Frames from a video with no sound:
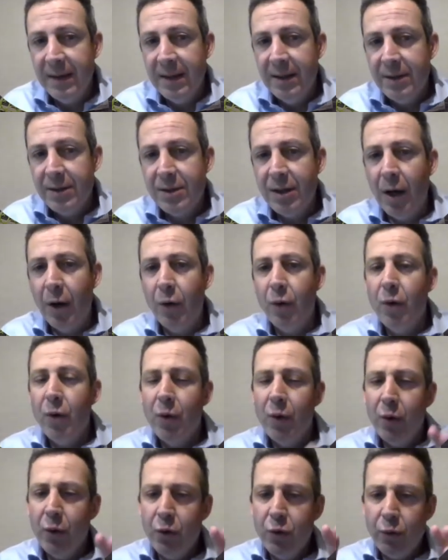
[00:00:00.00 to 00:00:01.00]
So
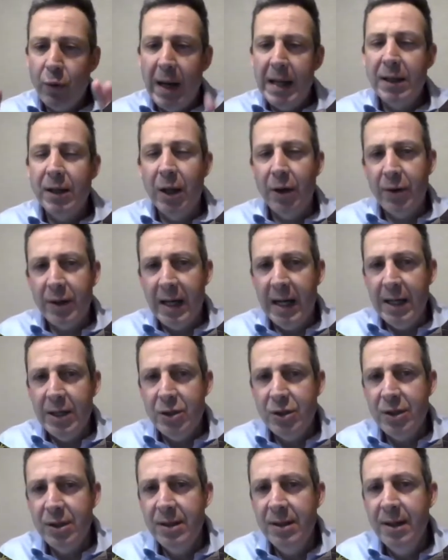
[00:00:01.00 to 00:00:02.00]
great
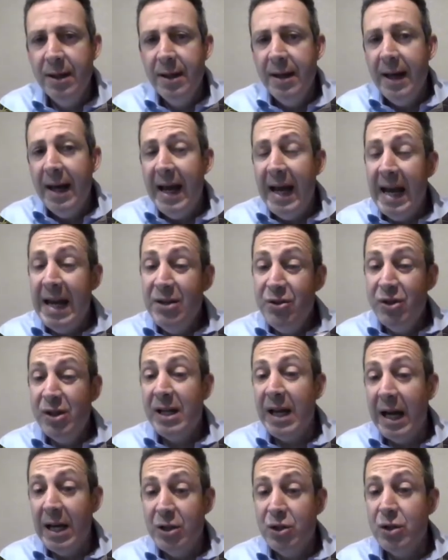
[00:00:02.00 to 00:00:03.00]
location.
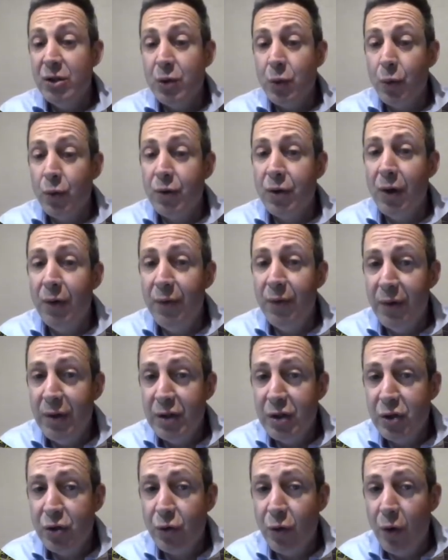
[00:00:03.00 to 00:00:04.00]
Education's also very
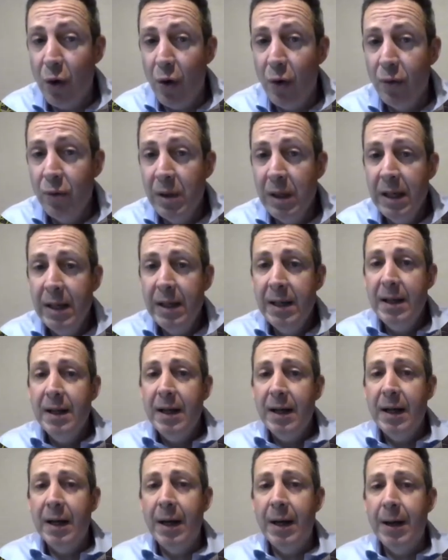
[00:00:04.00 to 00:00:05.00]
strong.
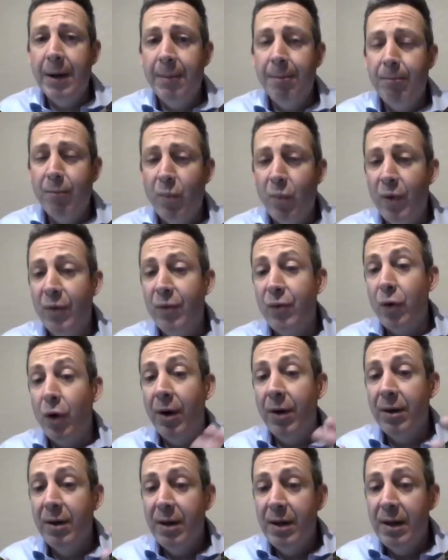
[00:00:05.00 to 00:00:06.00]
We've
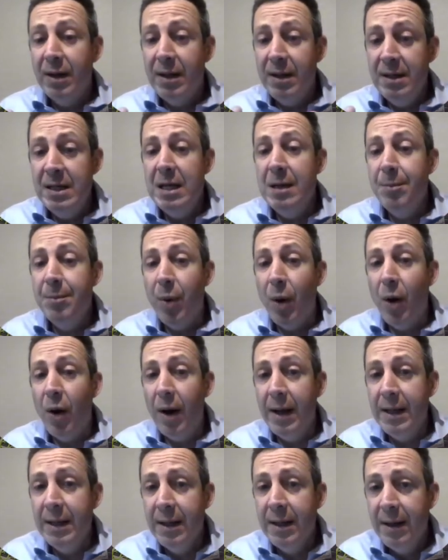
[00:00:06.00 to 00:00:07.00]
got
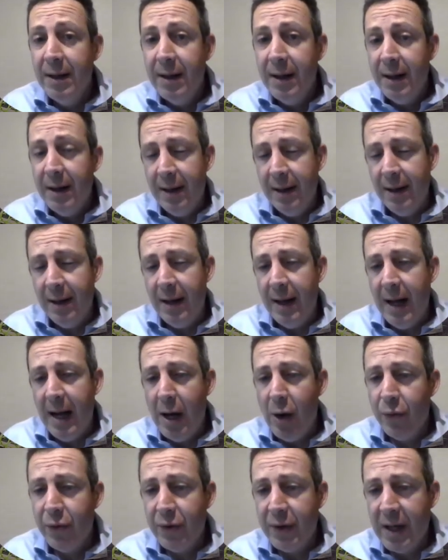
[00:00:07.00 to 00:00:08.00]
nearby
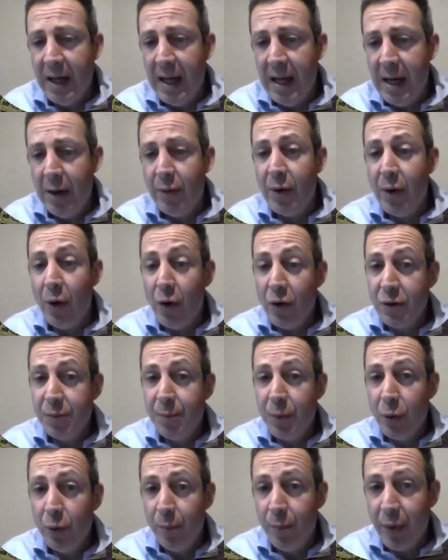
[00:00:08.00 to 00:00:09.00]
healthcare and
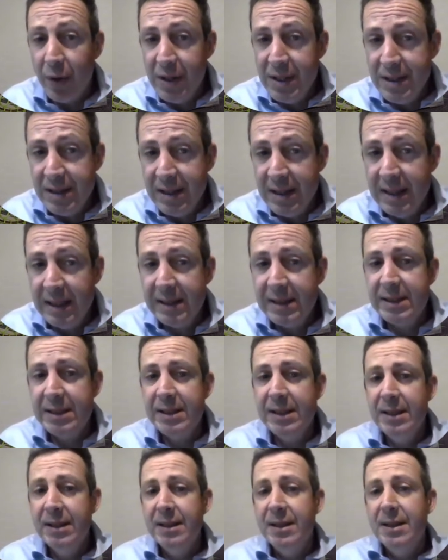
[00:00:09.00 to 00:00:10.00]
hospital
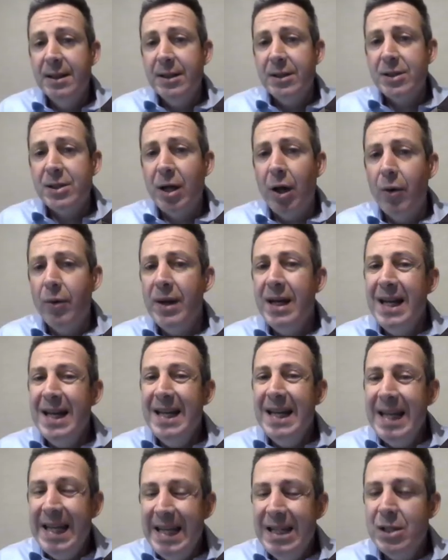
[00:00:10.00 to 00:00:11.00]
precincts. So it
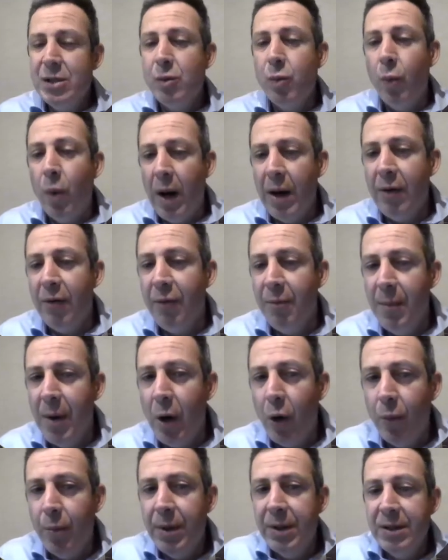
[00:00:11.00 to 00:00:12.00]
is one of
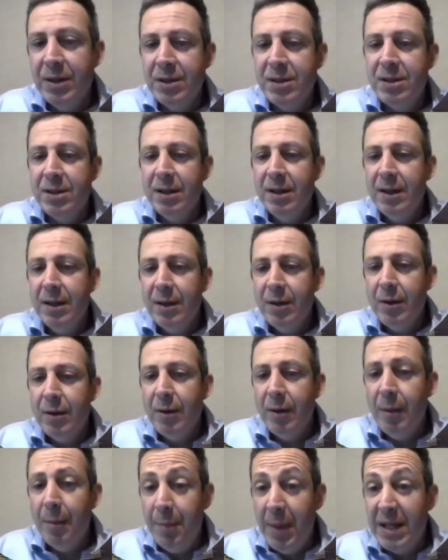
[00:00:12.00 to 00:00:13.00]
Melbourne's
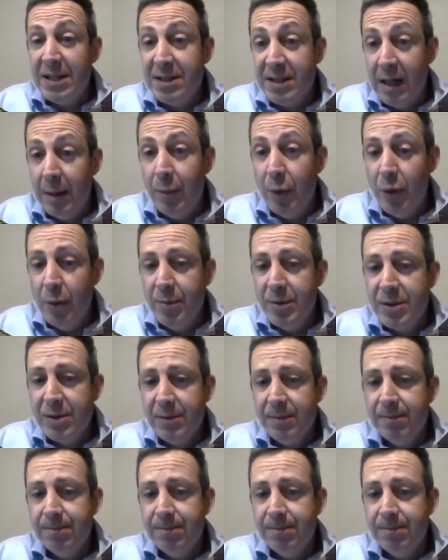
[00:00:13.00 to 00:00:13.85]
best suburbs.